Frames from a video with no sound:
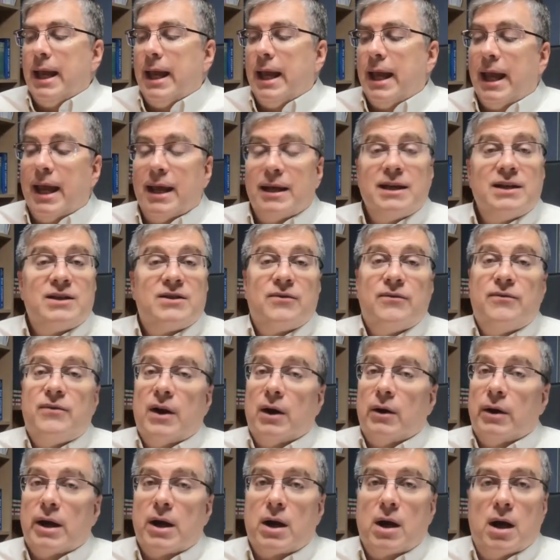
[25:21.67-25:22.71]
And it's
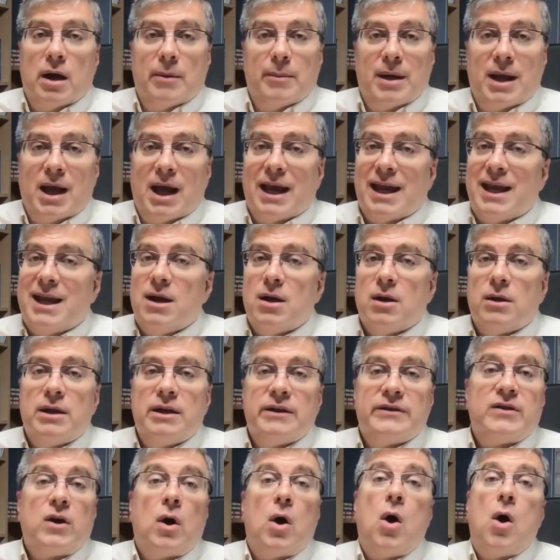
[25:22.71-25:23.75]
very common. I hear
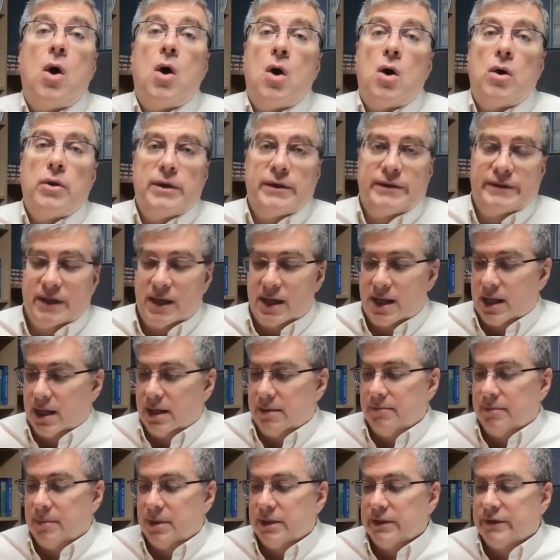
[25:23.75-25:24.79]
this all the
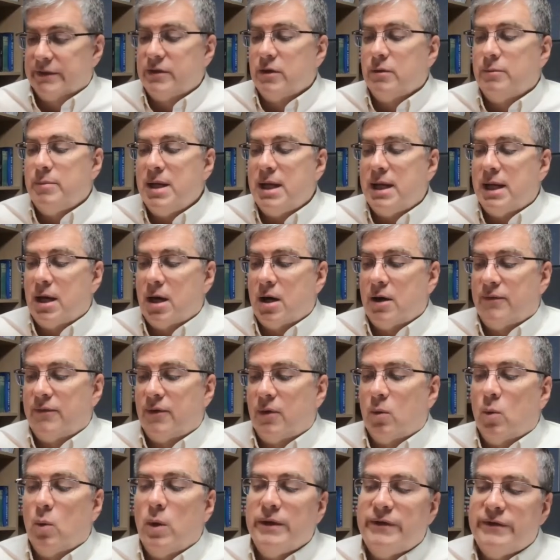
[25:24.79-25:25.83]
time. So be careful.
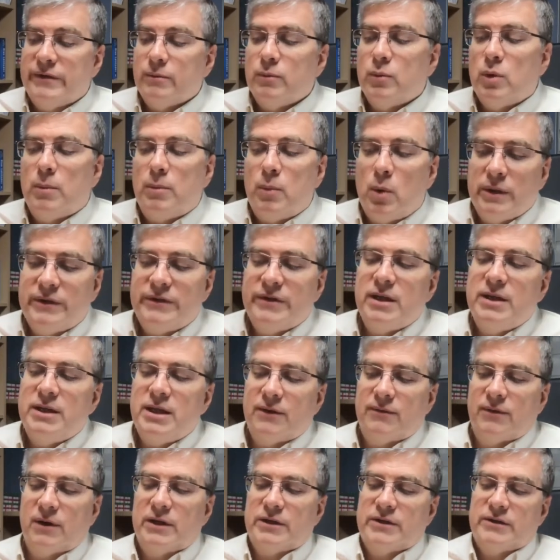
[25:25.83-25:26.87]
What's the
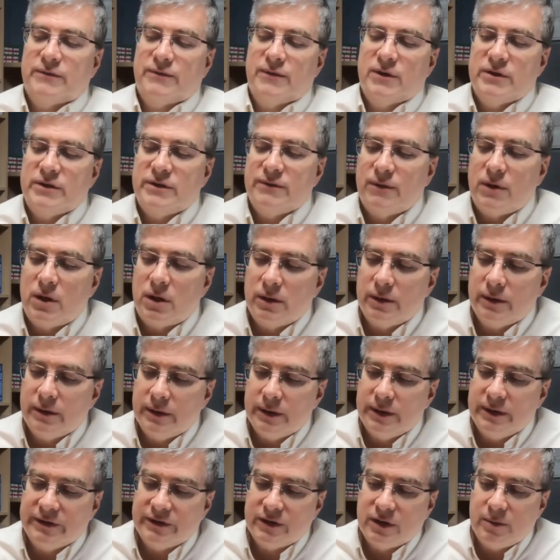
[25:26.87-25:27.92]
difference? First of all,
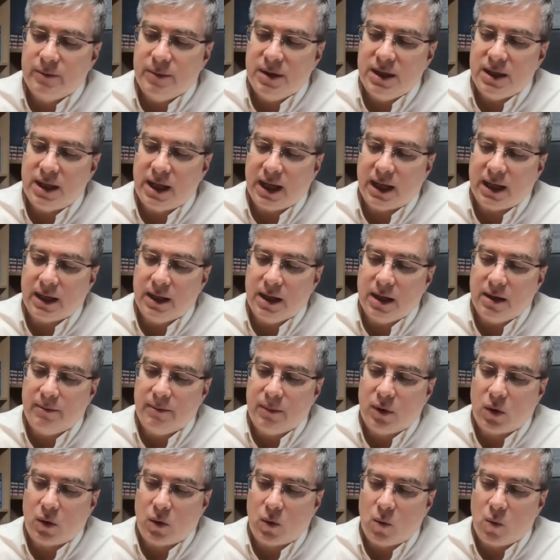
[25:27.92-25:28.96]
this could be like
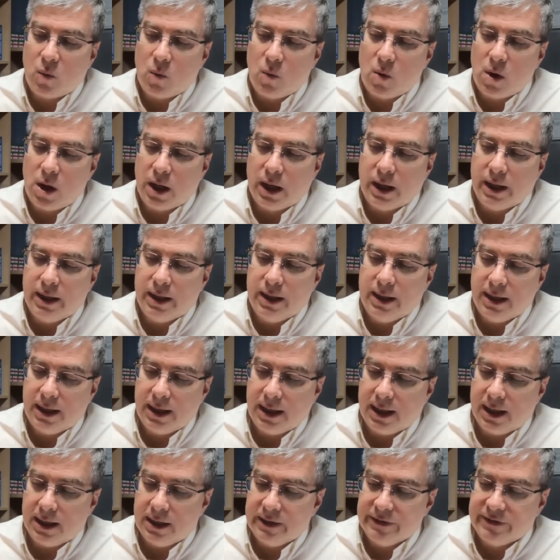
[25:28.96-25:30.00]
number 1,
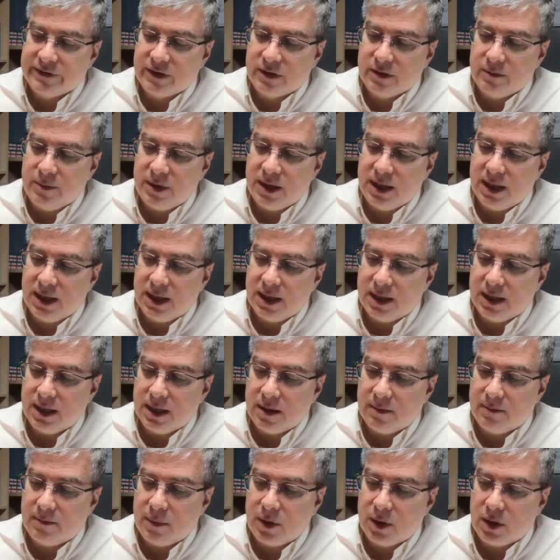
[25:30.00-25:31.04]
and this could be
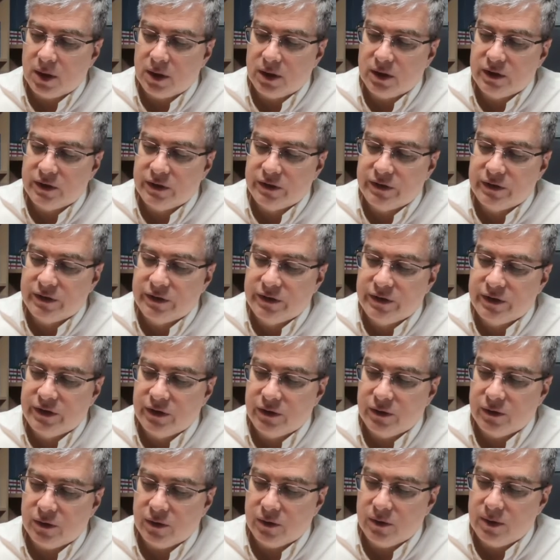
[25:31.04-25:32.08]
number
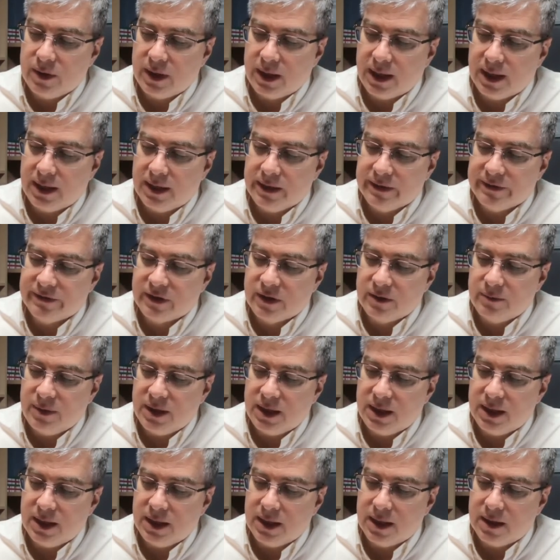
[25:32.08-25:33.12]
2, and this could
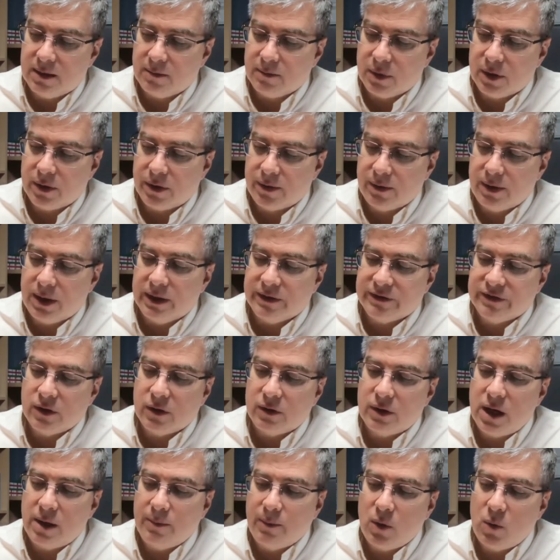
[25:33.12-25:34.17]
be number 3. So
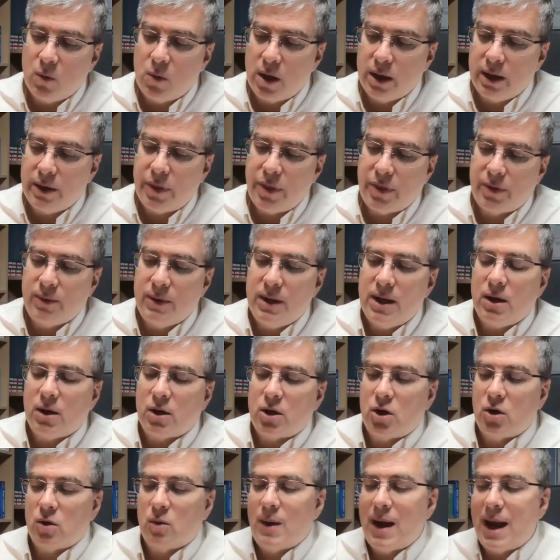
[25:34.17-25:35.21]
number 1 and 3 are
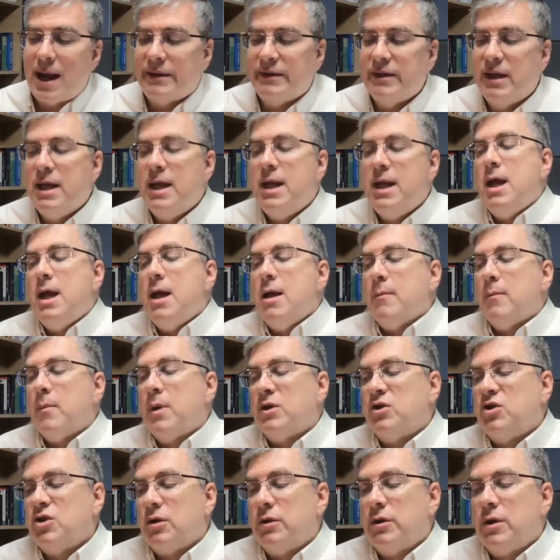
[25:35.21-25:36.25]
correct,
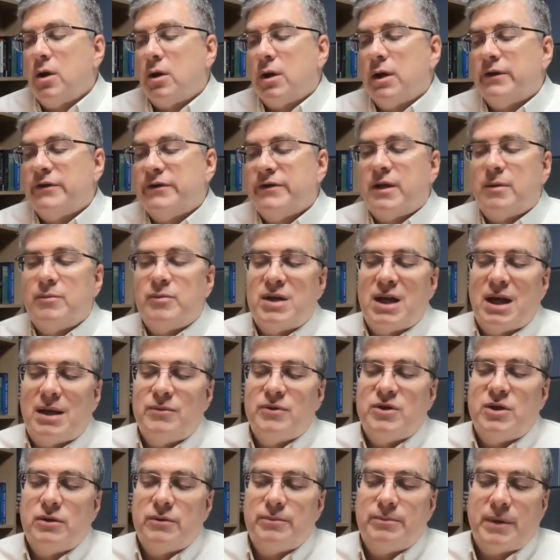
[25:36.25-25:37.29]
but you'll notice
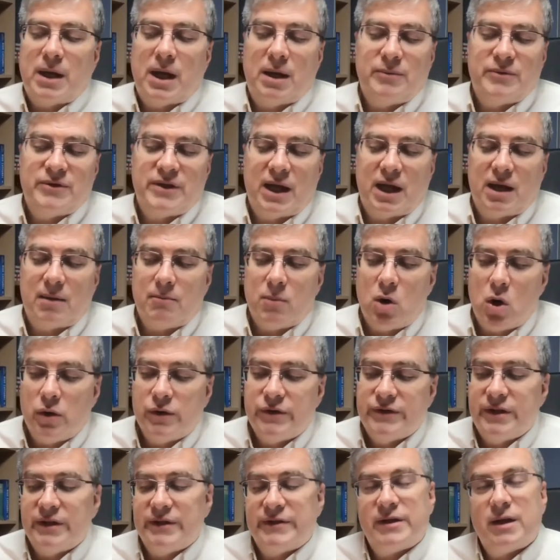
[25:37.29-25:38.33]
sometimes I'm saying
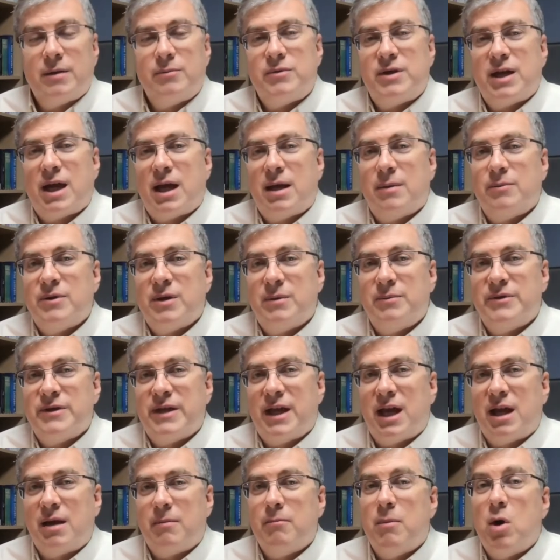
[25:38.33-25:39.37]
most, and sometimes I'm
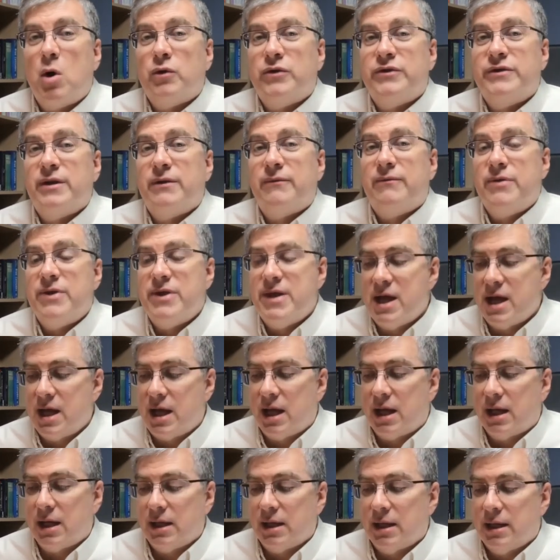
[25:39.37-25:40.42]
saying most of the.
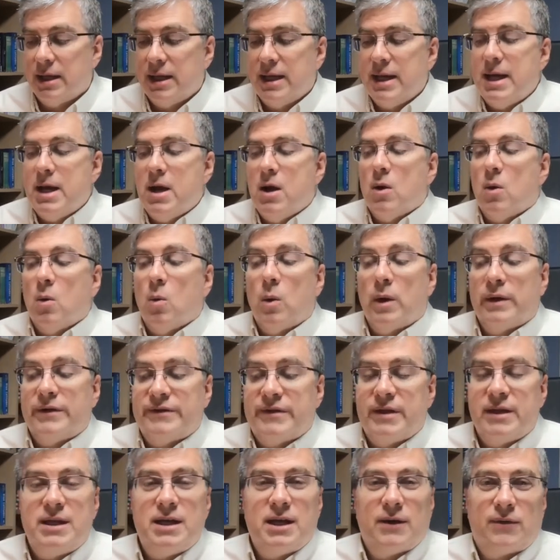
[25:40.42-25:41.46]
What's
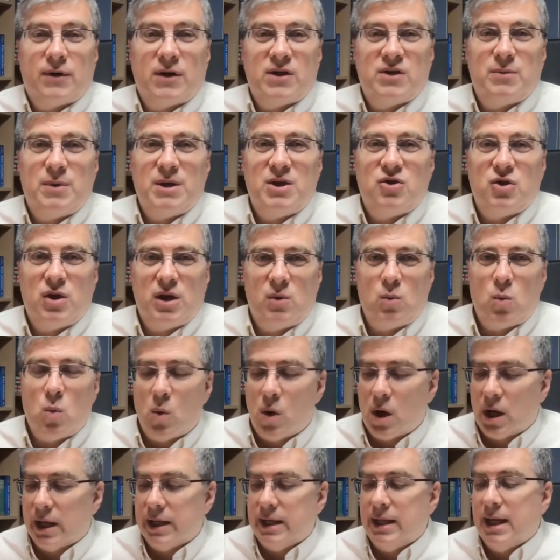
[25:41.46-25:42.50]
the difference between
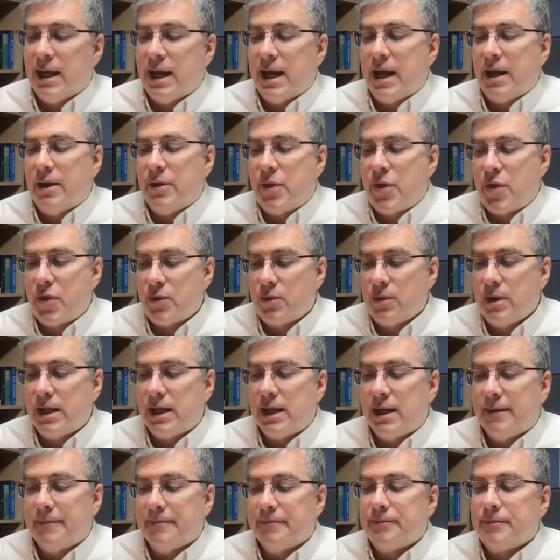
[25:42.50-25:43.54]
1 and
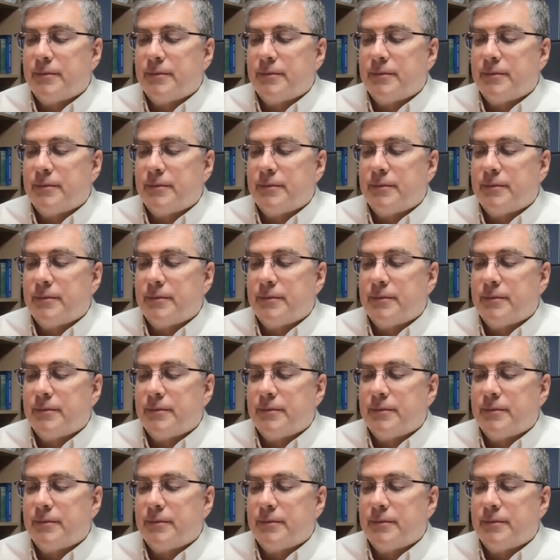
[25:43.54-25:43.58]
3?